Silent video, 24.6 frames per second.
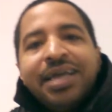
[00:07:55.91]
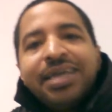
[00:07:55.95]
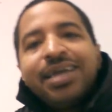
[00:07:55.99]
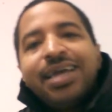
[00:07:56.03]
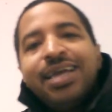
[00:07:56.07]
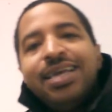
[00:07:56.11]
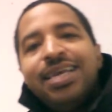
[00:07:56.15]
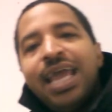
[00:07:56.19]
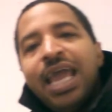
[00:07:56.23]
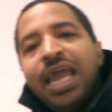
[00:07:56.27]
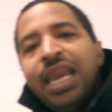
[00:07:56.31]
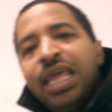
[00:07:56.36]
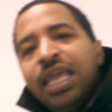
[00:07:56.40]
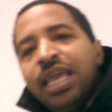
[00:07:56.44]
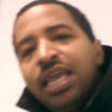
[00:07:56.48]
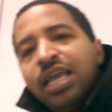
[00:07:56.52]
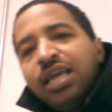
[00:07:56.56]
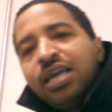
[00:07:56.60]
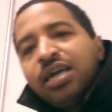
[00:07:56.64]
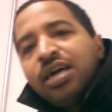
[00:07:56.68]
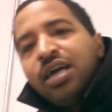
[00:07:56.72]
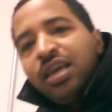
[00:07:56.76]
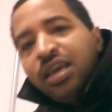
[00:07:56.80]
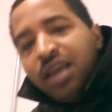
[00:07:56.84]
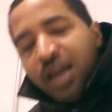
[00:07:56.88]

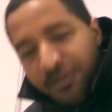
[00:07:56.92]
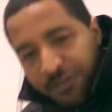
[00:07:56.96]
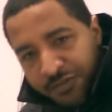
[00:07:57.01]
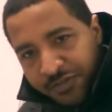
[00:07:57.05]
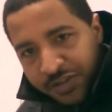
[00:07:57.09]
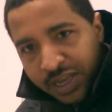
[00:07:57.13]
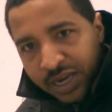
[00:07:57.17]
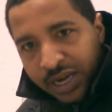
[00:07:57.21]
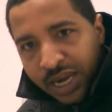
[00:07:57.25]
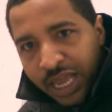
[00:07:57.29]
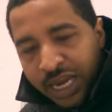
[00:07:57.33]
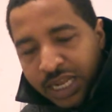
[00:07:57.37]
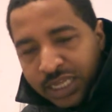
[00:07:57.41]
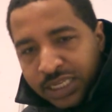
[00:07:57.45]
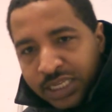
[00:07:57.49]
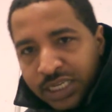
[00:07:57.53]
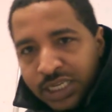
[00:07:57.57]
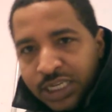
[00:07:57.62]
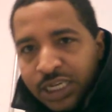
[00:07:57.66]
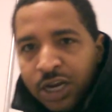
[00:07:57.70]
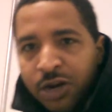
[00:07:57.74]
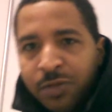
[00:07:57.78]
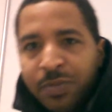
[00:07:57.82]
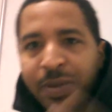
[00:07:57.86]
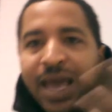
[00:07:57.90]
Gennady Golovkin, ladies
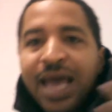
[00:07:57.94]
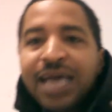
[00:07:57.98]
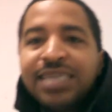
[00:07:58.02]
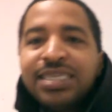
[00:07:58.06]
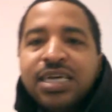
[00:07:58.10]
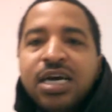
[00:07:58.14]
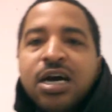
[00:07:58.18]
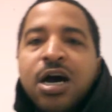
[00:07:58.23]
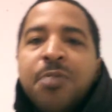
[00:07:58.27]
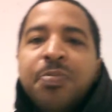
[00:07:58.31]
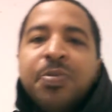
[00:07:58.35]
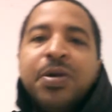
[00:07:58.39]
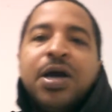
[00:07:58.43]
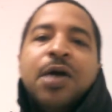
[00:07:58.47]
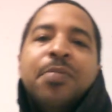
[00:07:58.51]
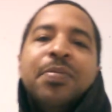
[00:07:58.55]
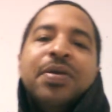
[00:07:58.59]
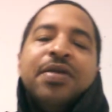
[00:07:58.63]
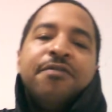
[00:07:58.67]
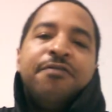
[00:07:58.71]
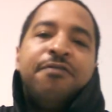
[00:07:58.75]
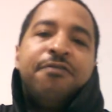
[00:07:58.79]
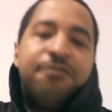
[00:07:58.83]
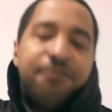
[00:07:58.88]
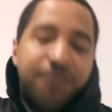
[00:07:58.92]
and gentlemen, has an
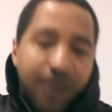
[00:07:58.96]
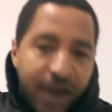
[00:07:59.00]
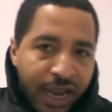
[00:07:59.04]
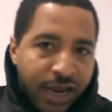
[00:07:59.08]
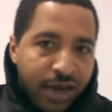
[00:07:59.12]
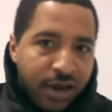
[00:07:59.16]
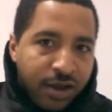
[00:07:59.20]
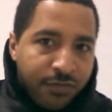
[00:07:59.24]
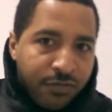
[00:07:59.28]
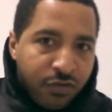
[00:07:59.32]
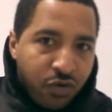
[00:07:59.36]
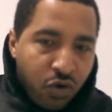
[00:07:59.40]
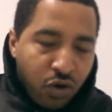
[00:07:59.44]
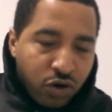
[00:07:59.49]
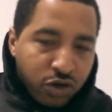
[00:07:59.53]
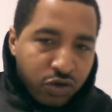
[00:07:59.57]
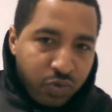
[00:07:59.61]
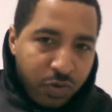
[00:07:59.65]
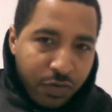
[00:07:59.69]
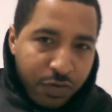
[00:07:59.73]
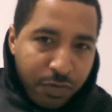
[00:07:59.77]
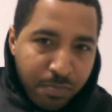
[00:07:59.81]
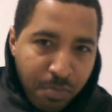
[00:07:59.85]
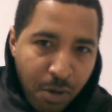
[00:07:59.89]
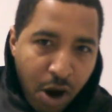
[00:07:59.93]
upcoming fight, of
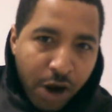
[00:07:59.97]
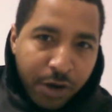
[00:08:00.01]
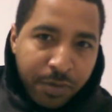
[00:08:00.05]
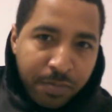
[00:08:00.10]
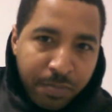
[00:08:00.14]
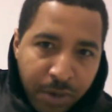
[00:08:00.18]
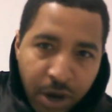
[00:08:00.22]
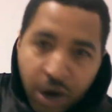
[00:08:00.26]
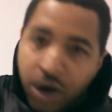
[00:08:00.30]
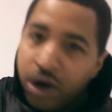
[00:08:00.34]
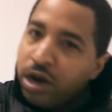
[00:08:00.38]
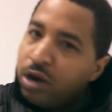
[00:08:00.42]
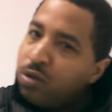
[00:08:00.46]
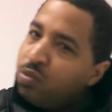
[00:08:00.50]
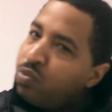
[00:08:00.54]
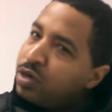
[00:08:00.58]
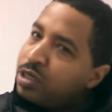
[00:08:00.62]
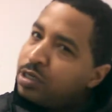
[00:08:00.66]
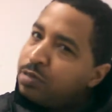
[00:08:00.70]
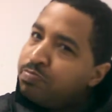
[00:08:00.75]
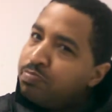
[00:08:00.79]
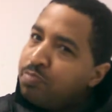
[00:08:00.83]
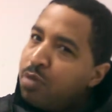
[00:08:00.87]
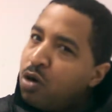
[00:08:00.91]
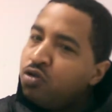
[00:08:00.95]
course, with Martin Murray, in
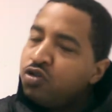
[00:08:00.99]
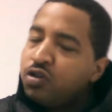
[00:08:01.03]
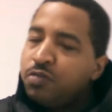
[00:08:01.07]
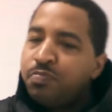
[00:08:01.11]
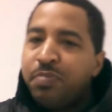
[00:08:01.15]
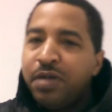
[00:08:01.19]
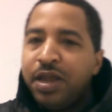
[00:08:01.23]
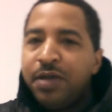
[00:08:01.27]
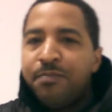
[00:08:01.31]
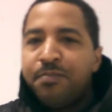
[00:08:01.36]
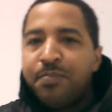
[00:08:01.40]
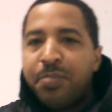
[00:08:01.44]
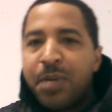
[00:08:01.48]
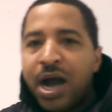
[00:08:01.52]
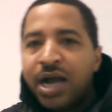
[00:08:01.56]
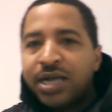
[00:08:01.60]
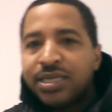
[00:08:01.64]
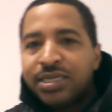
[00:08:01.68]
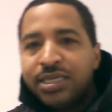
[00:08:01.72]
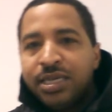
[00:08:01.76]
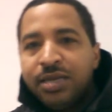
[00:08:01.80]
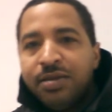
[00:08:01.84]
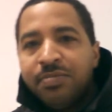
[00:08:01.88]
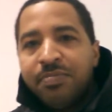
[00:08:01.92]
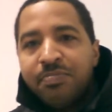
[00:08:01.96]
which most
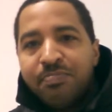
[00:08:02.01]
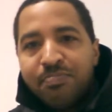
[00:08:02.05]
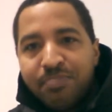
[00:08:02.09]
boxing